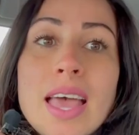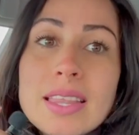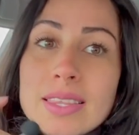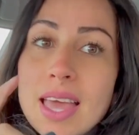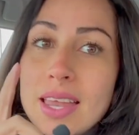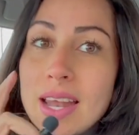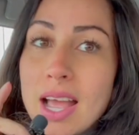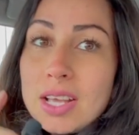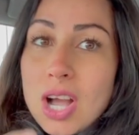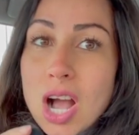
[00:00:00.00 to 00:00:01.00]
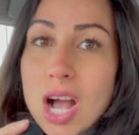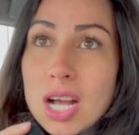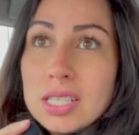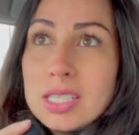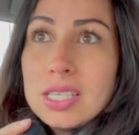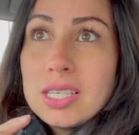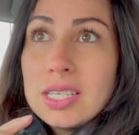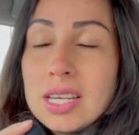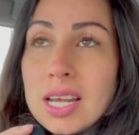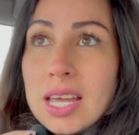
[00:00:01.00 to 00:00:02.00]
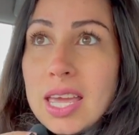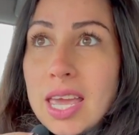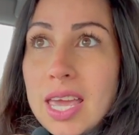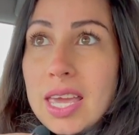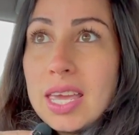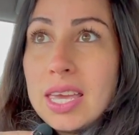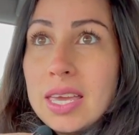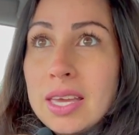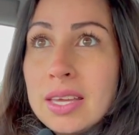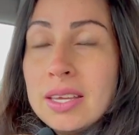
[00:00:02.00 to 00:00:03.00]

And then I got a